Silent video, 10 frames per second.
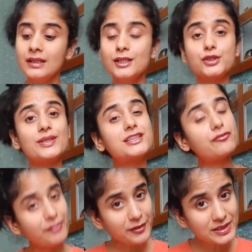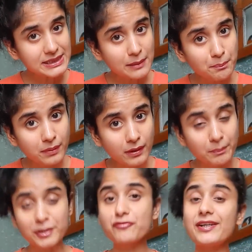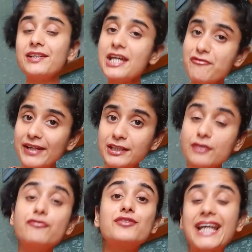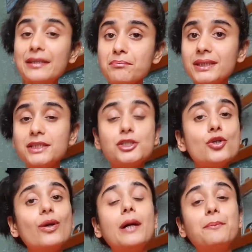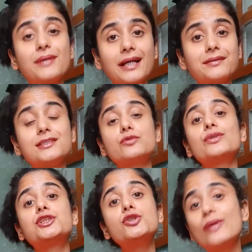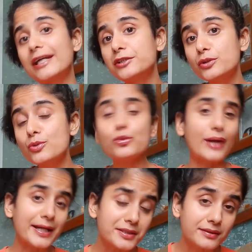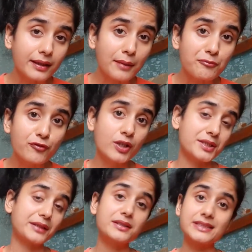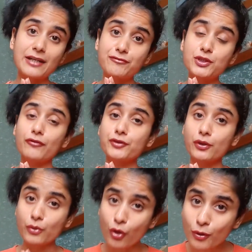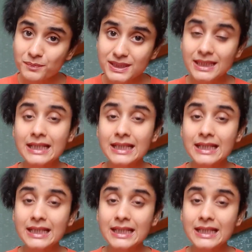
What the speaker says: So it's a very simple but a very effective 10-minute yoga practice which you can do right in the comfort and the safety of your homes,